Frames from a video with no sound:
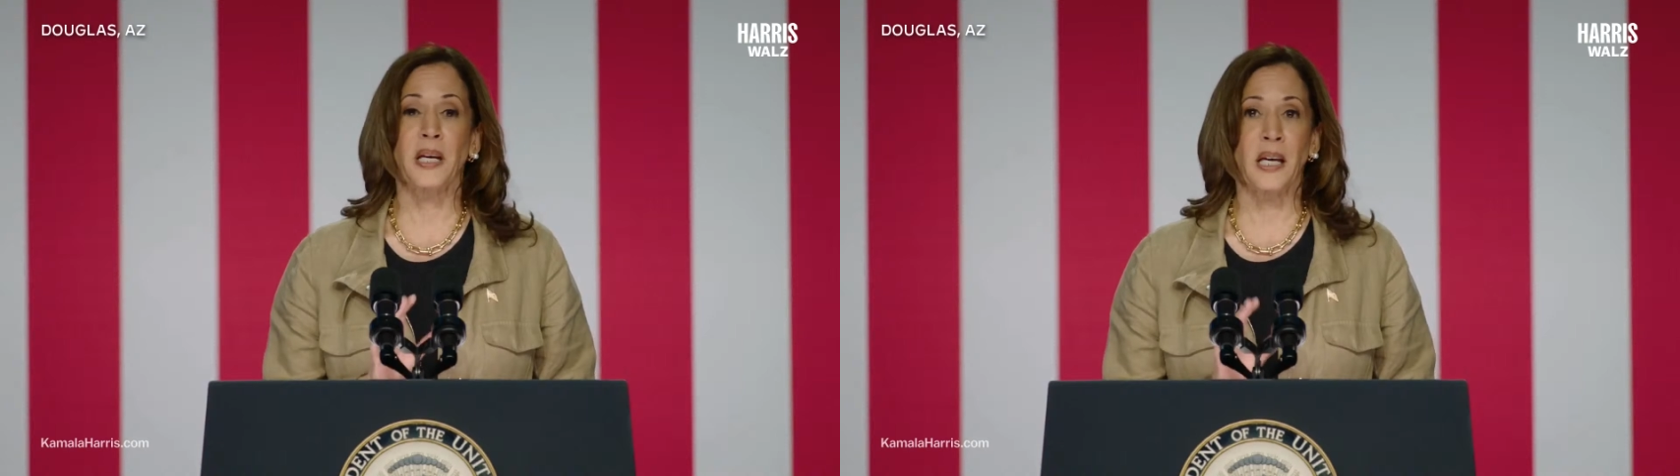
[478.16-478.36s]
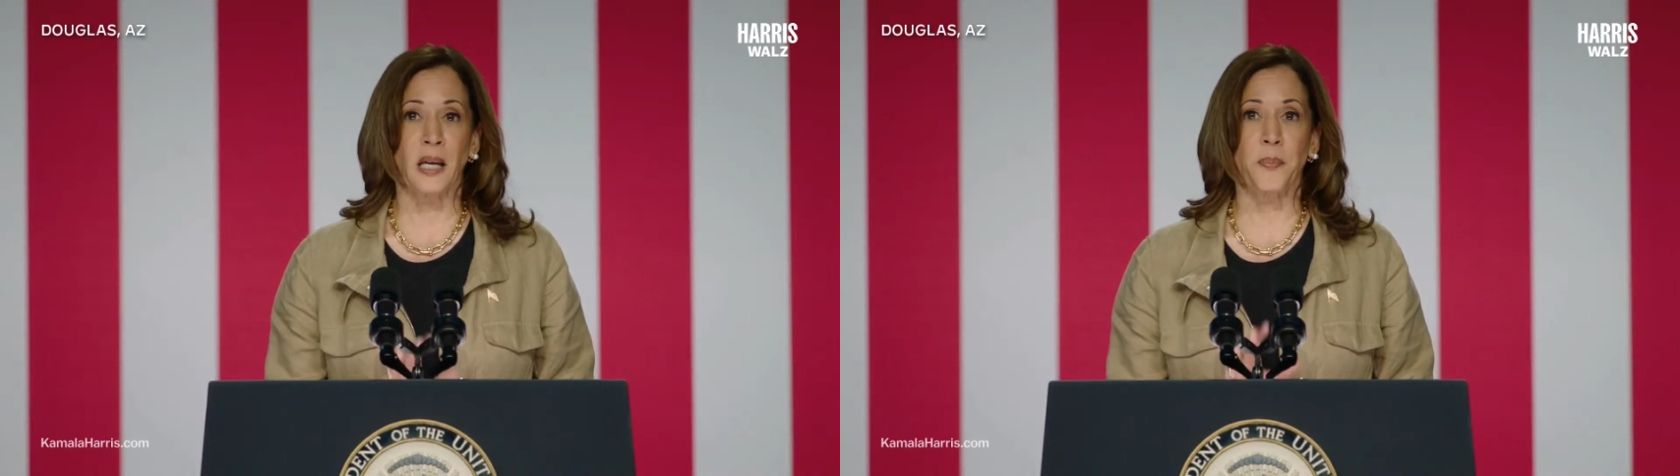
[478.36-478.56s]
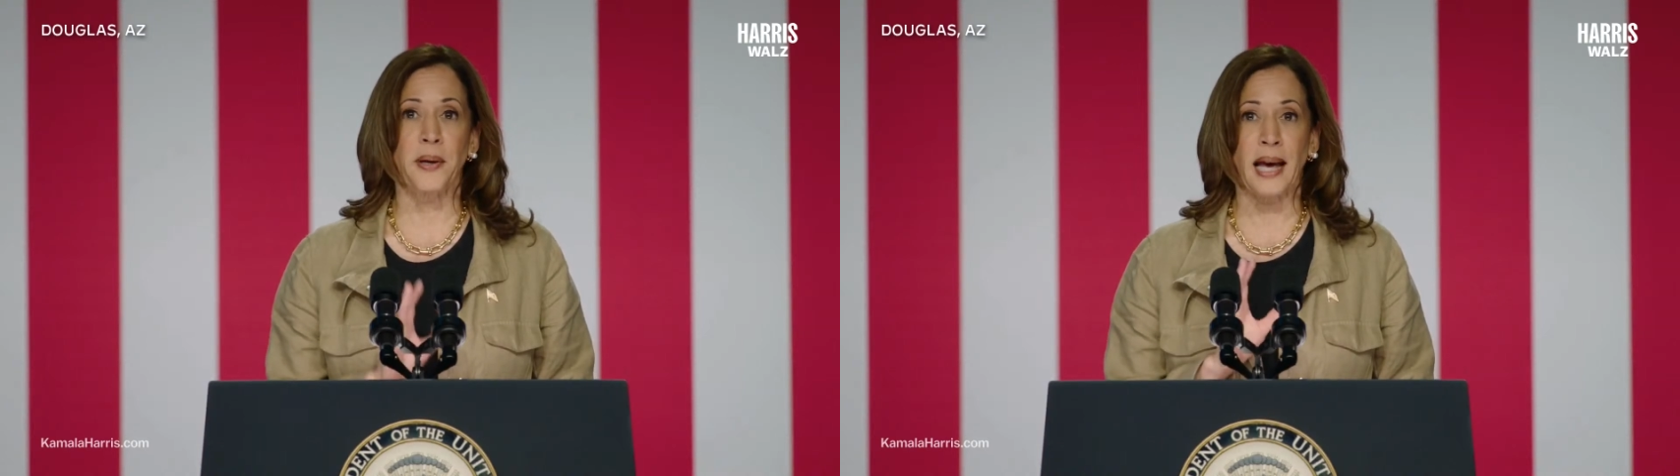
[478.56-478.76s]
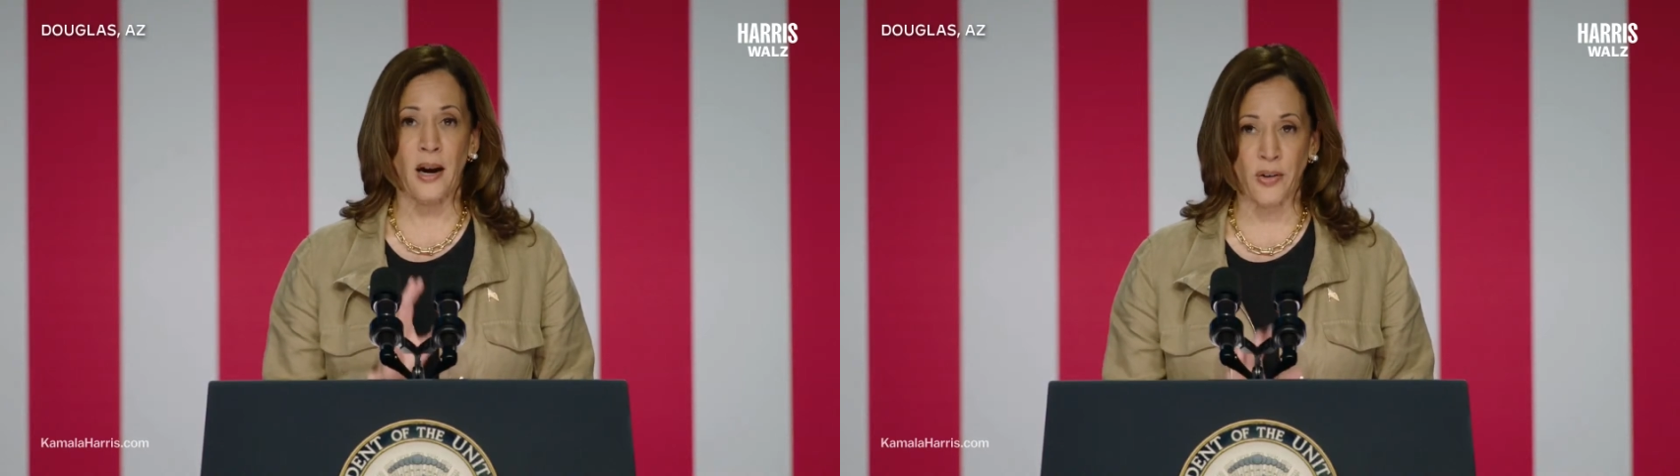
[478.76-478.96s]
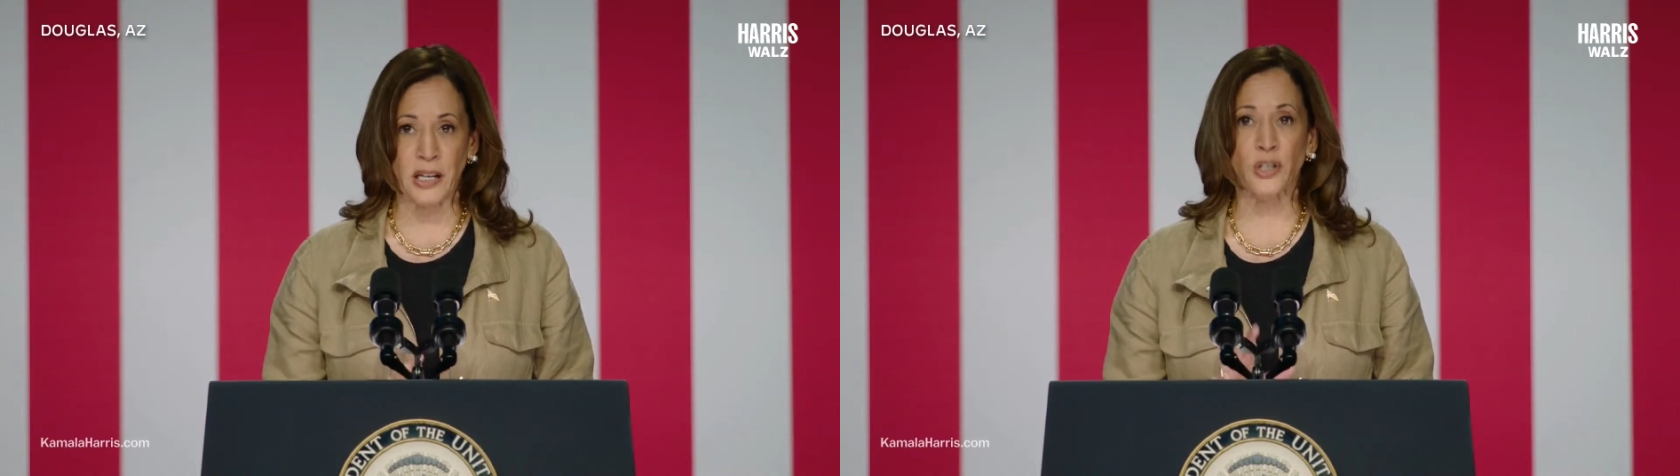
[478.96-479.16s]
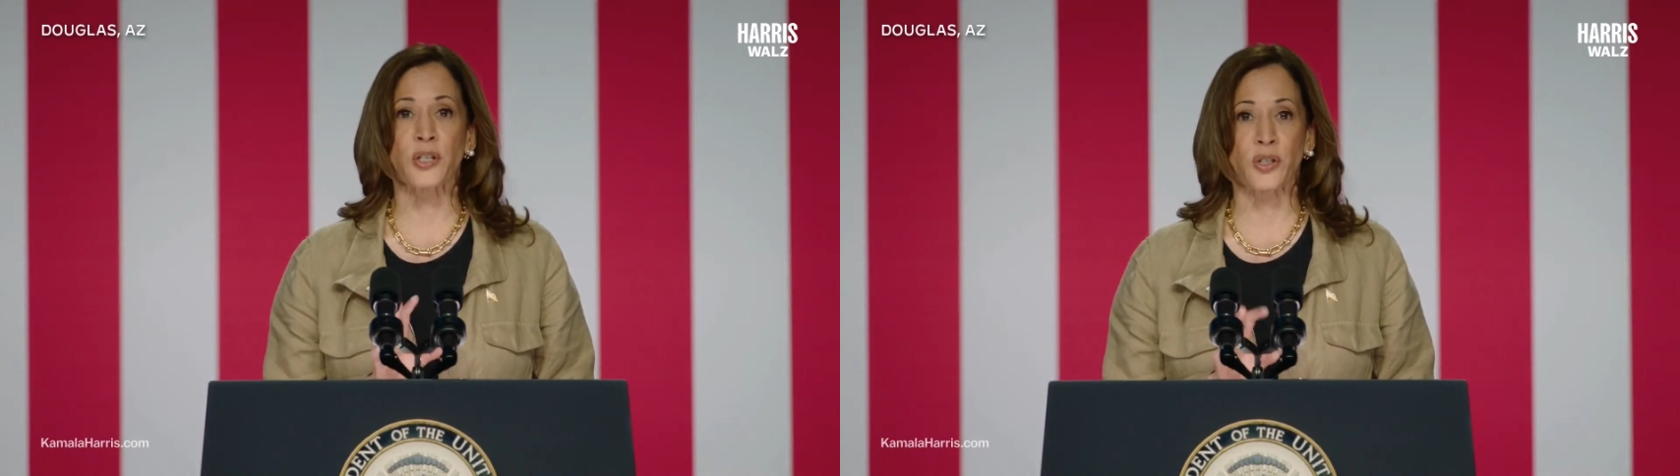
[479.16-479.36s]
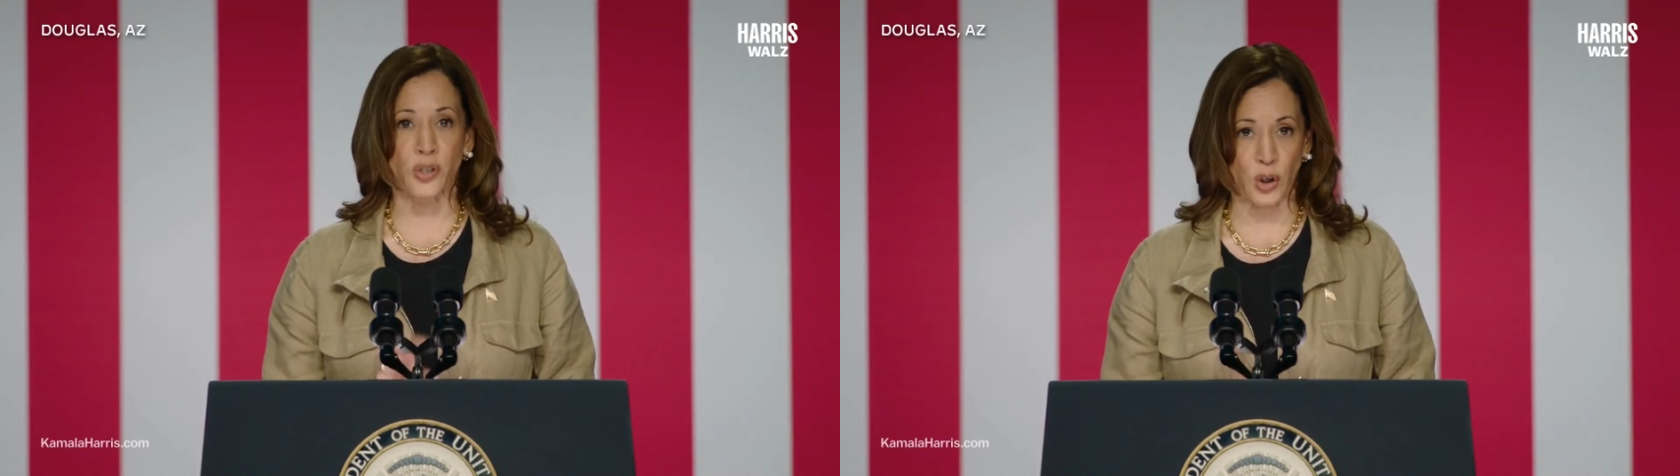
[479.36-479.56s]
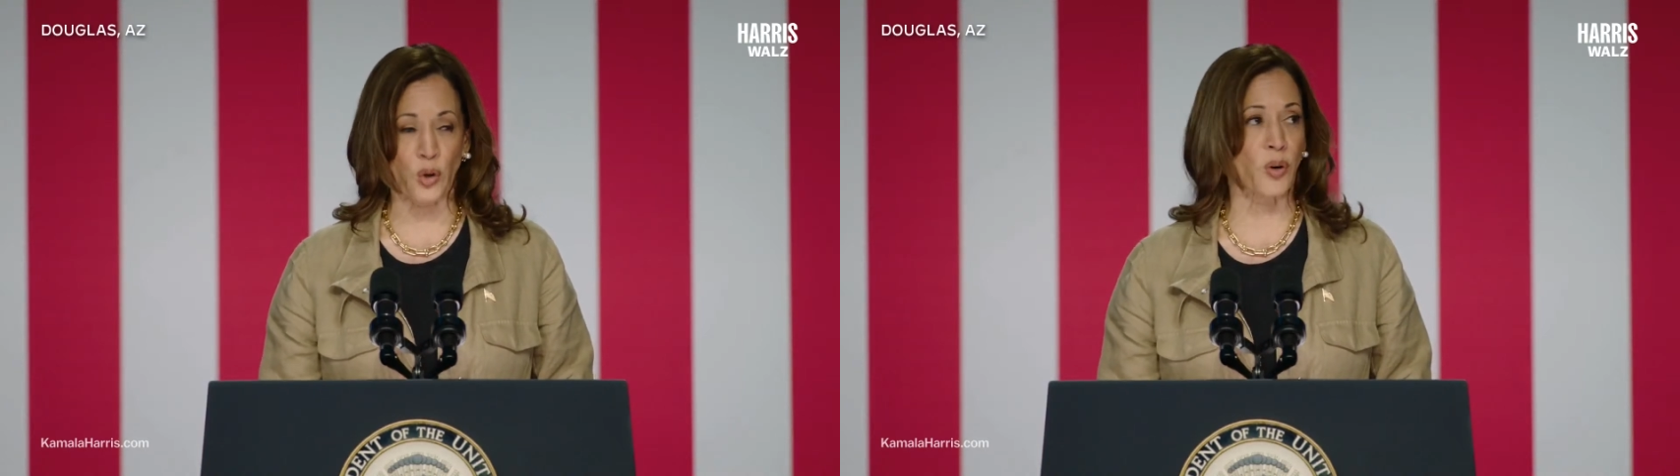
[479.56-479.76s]
keep our nation
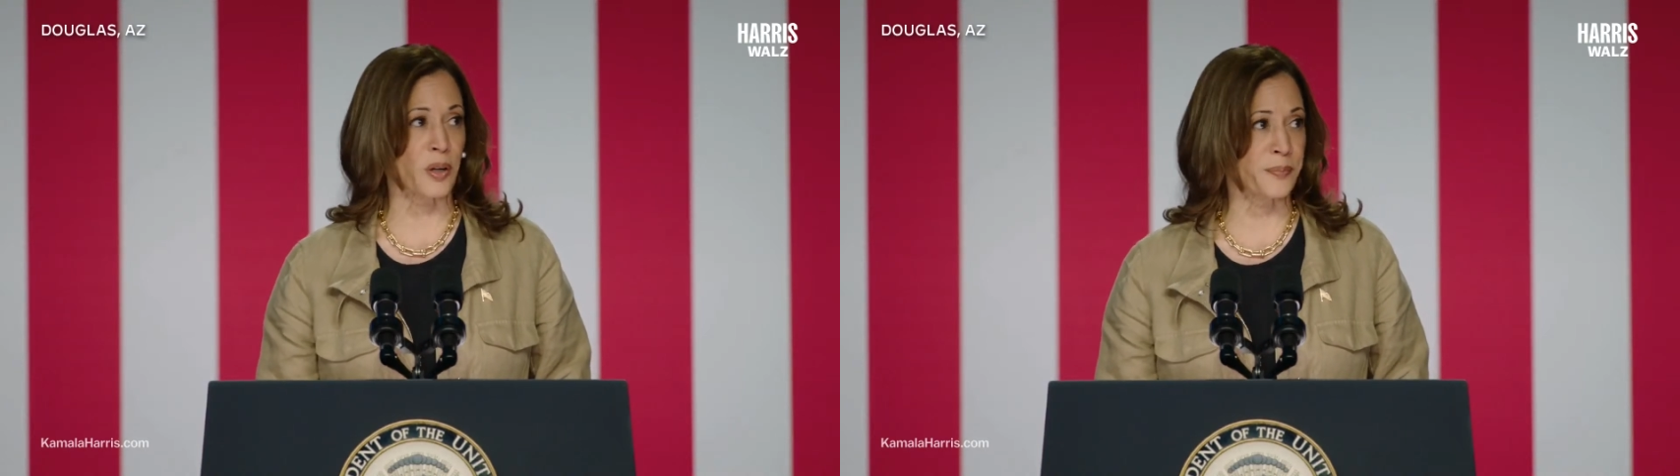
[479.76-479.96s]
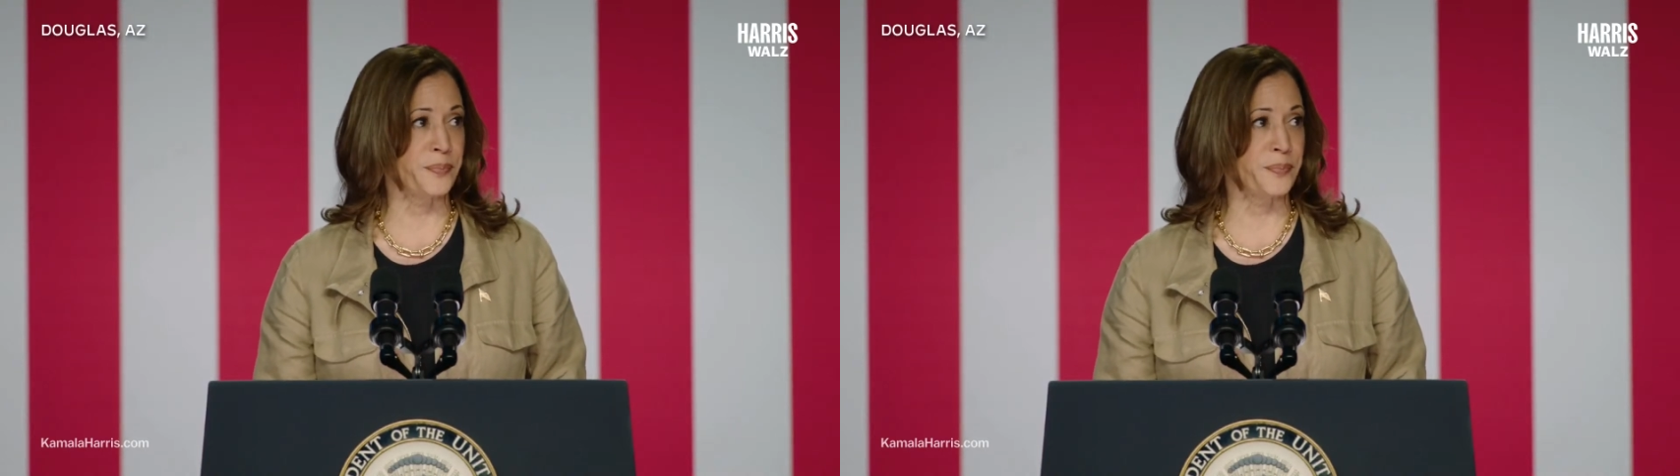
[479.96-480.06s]
secure.